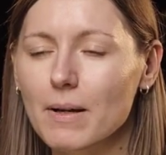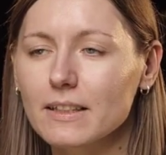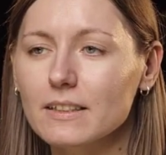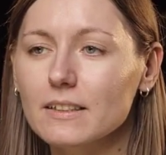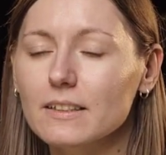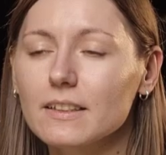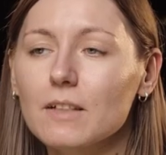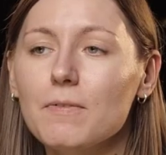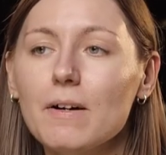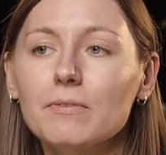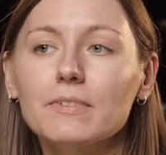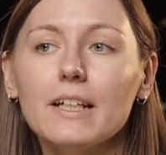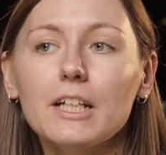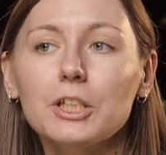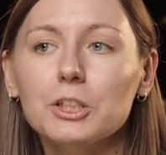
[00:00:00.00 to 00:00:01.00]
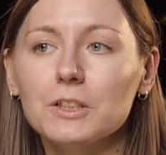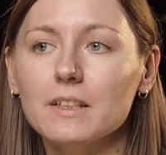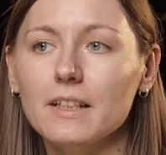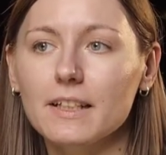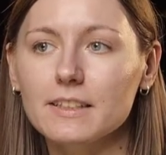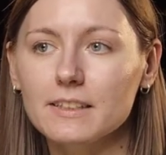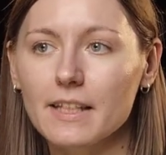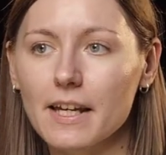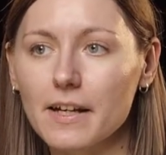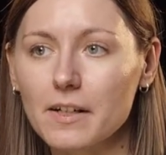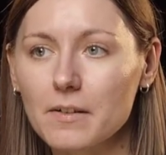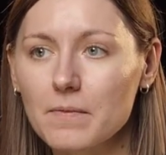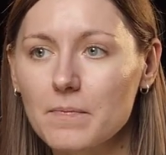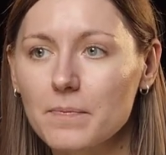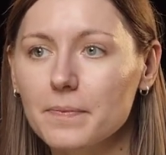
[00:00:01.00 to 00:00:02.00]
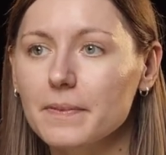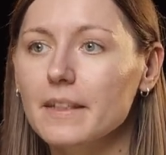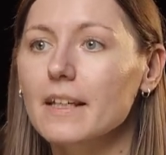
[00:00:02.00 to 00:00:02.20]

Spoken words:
but the foundation is there.